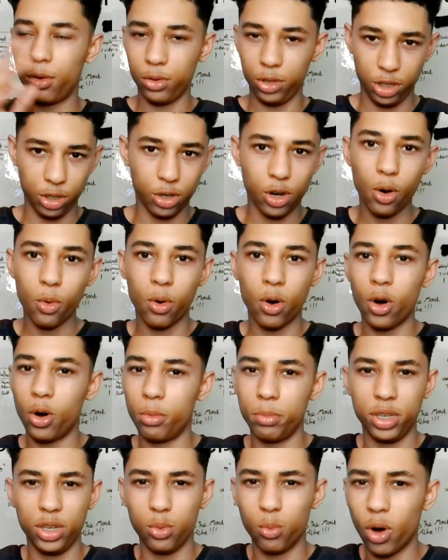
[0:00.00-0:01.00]
You go
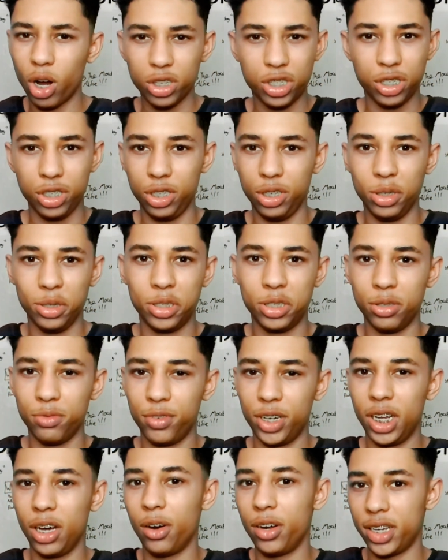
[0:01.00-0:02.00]
home, you watch a YouTube
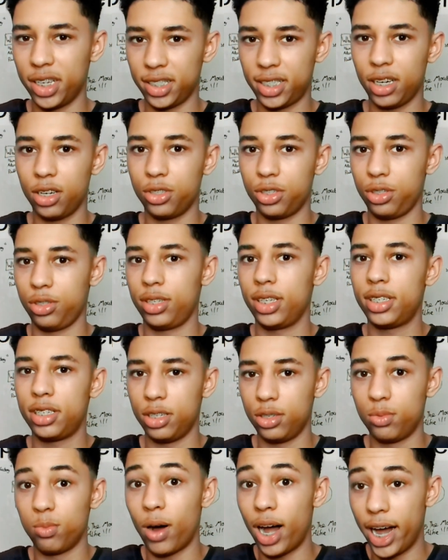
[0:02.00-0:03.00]
video and it tells you this
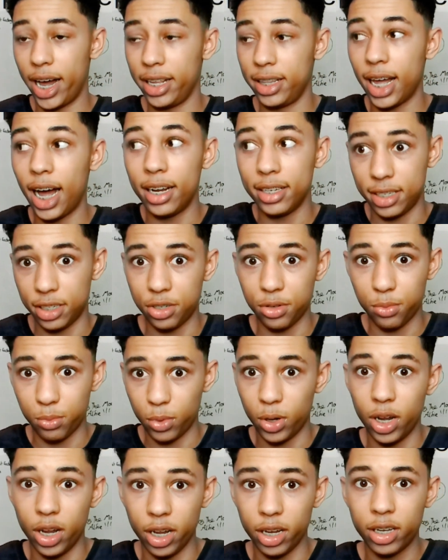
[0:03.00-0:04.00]
is why that didn't
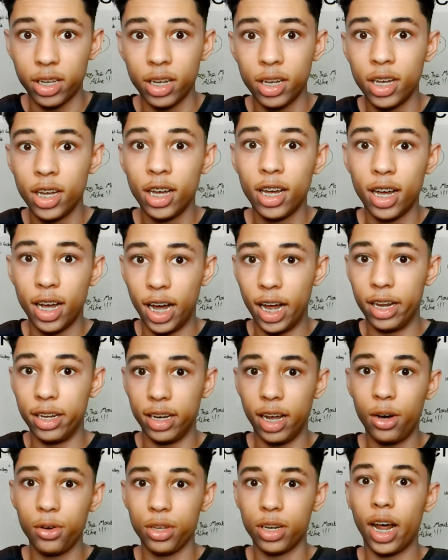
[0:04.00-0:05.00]
work. And
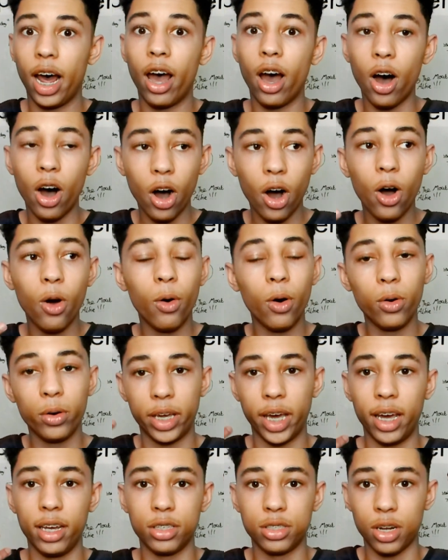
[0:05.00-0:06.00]
now you're like, oh,
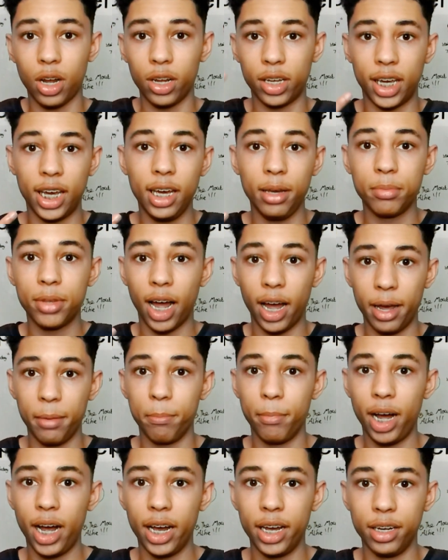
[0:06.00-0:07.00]
okay, so I'll keep that in
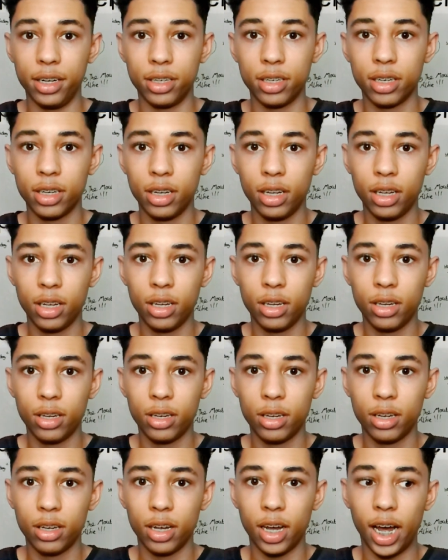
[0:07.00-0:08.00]
mind.
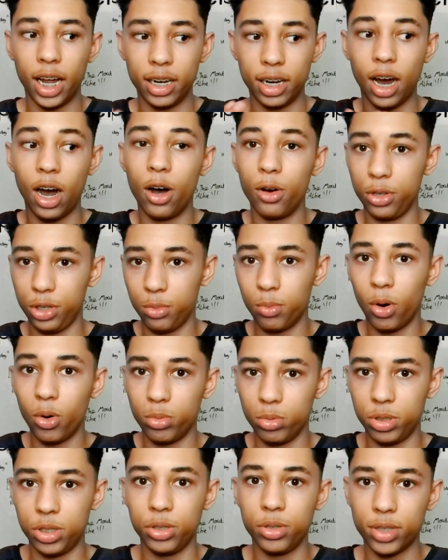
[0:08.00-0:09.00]
And now you
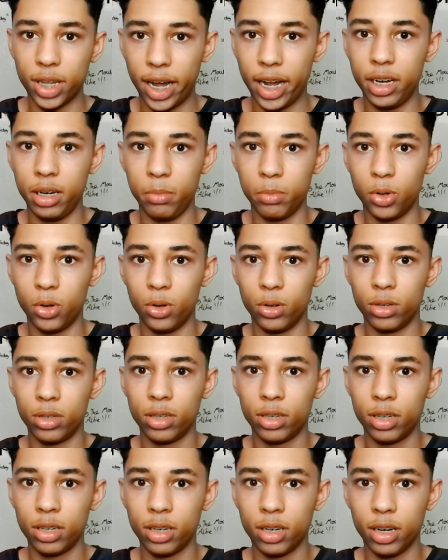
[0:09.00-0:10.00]
won't do that anymore.
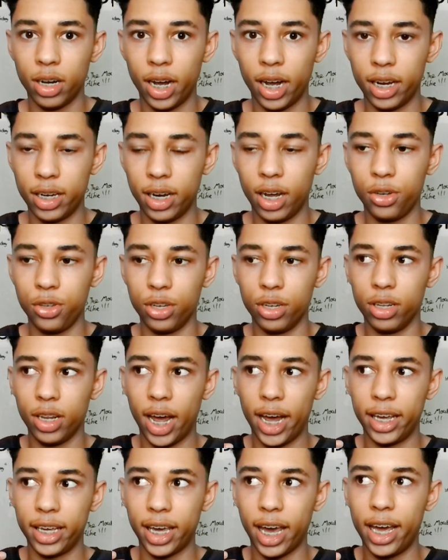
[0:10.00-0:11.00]
And now you're
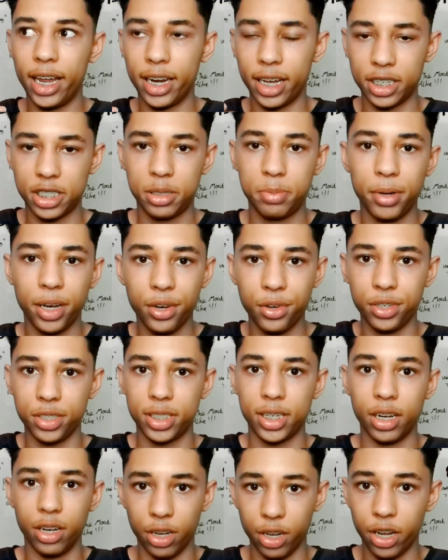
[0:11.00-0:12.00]
like getting
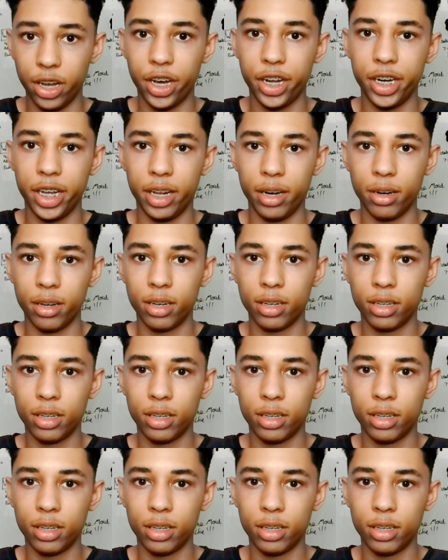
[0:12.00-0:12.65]
experience and learning.